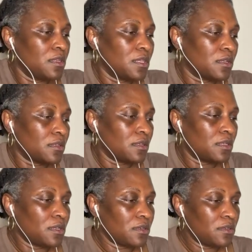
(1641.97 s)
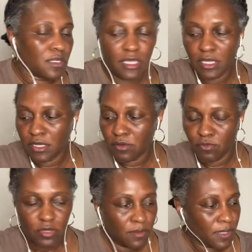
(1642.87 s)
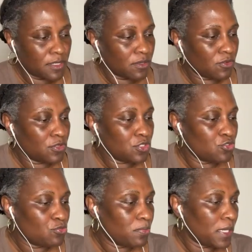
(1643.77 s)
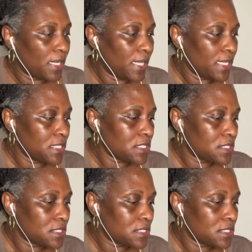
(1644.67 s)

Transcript: A little dirt, and what am I going to plant?